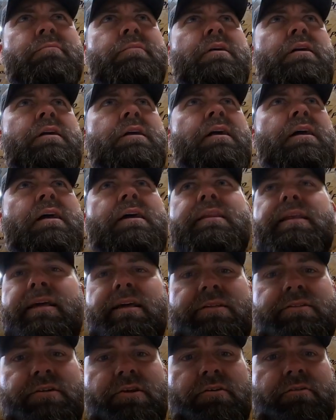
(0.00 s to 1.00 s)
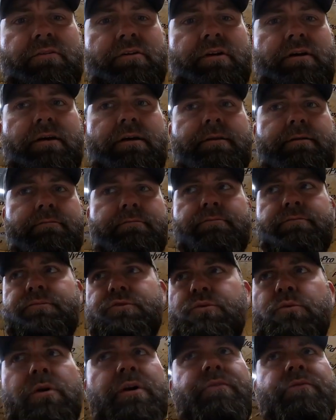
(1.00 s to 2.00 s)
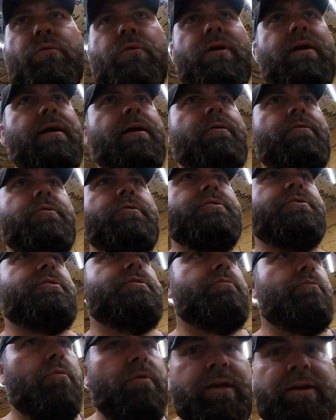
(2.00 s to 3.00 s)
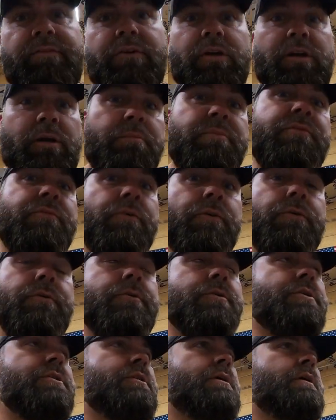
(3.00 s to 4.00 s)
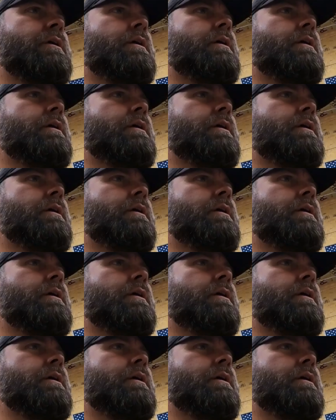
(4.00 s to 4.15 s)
I think it's overnight, 24 hours, whatever comes first.